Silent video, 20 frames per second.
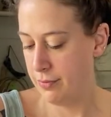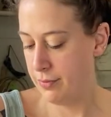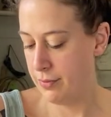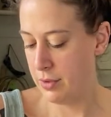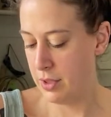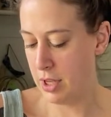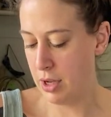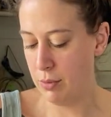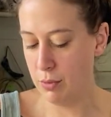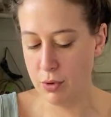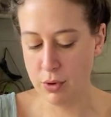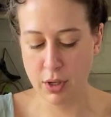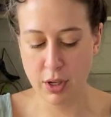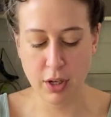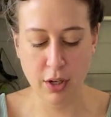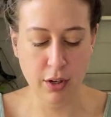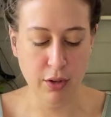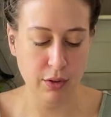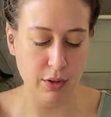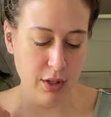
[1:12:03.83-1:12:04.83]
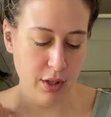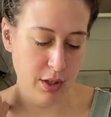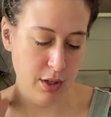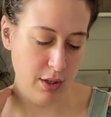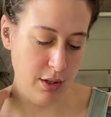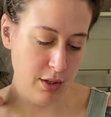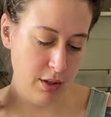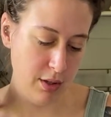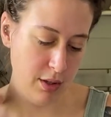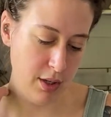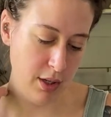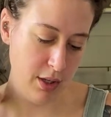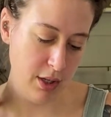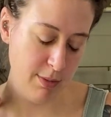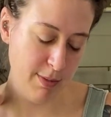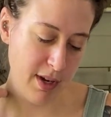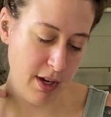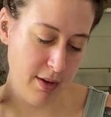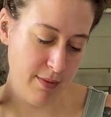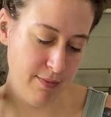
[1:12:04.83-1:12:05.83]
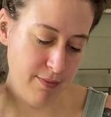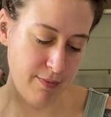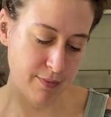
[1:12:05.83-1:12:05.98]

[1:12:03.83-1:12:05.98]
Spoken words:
Then we'll go to the spot.